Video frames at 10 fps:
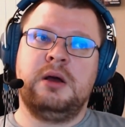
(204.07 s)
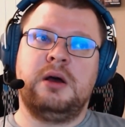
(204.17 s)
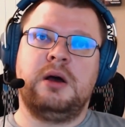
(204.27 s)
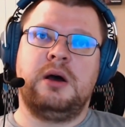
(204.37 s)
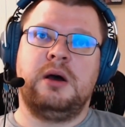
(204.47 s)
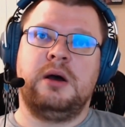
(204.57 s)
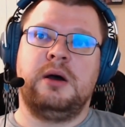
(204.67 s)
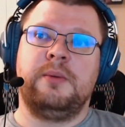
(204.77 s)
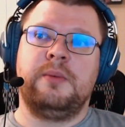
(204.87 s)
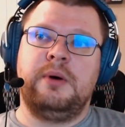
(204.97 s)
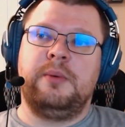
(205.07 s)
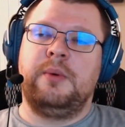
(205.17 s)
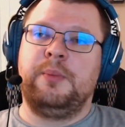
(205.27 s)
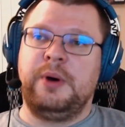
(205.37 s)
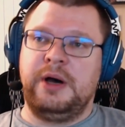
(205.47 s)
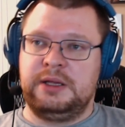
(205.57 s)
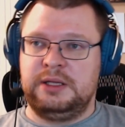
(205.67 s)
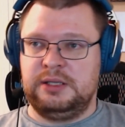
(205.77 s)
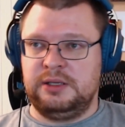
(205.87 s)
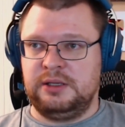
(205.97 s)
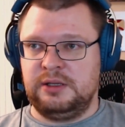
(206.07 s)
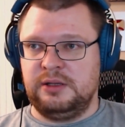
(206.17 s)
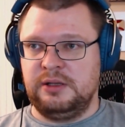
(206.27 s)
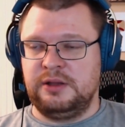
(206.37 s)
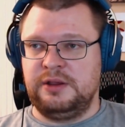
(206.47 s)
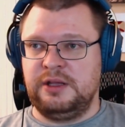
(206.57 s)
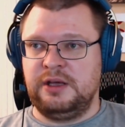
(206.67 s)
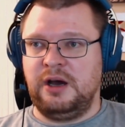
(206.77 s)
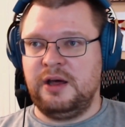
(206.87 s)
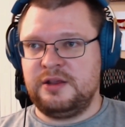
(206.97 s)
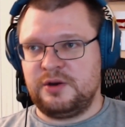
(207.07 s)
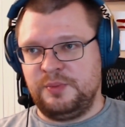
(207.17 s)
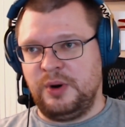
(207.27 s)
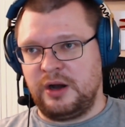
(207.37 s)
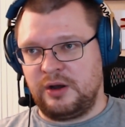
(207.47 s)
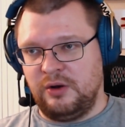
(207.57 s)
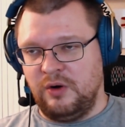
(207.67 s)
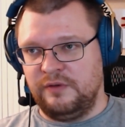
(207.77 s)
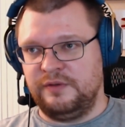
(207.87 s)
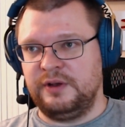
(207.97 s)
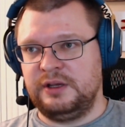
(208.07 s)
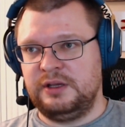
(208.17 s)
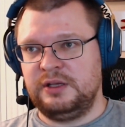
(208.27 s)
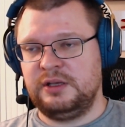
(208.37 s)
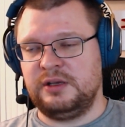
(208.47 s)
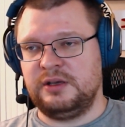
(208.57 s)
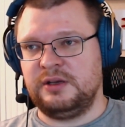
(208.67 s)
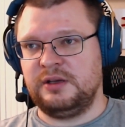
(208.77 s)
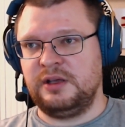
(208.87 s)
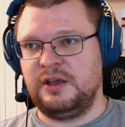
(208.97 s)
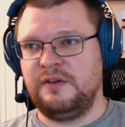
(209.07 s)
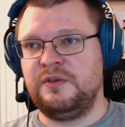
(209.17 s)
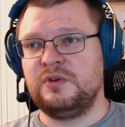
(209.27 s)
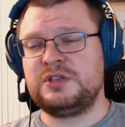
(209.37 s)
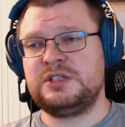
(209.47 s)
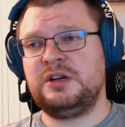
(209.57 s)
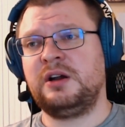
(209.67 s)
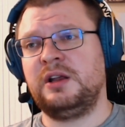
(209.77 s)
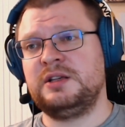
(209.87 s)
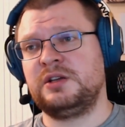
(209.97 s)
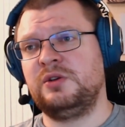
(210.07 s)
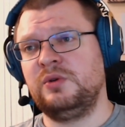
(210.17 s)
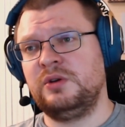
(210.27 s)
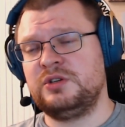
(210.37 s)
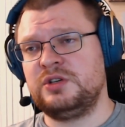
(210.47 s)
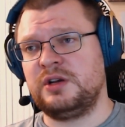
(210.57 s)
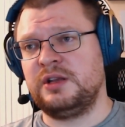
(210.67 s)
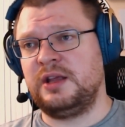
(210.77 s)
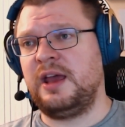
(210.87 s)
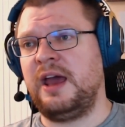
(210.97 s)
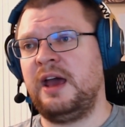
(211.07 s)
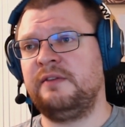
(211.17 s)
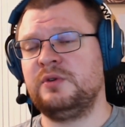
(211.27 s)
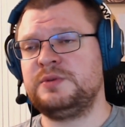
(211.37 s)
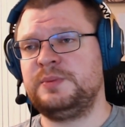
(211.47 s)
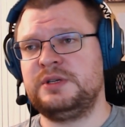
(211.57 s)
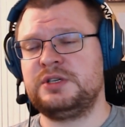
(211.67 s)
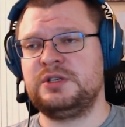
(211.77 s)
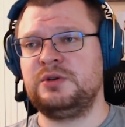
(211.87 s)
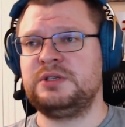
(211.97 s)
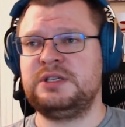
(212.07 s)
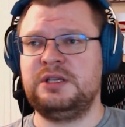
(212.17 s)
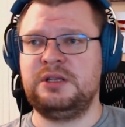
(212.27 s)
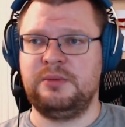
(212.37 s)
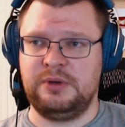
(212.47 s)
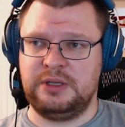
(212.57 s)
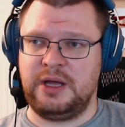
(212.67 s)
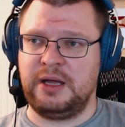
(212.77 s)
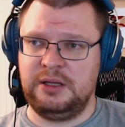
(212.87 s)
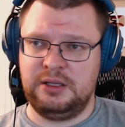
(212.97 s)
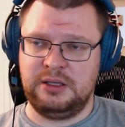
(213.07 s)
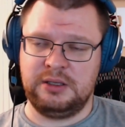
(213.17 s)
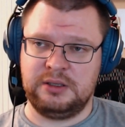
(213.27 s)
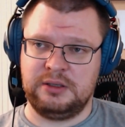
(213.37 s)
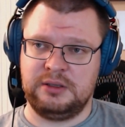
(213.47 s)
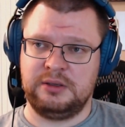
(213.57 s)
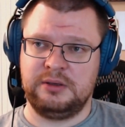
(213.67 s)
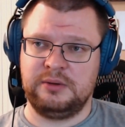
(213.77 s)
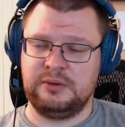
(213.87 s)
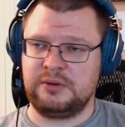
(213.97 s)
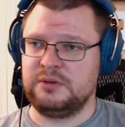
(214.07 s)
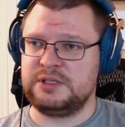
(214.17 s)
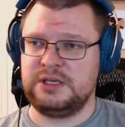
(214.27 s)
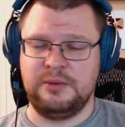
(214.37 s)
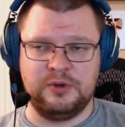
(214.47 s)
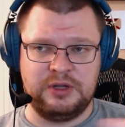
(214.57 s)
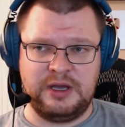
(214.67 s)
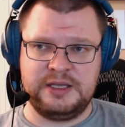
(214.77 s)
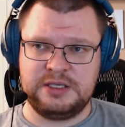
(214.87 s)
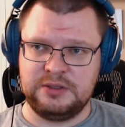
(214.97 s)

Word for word: Uh, but the other part of it, uh, if you start as a Q engineer and they have those positions, you'll see them a lot. Uh, you'll see them on Dice.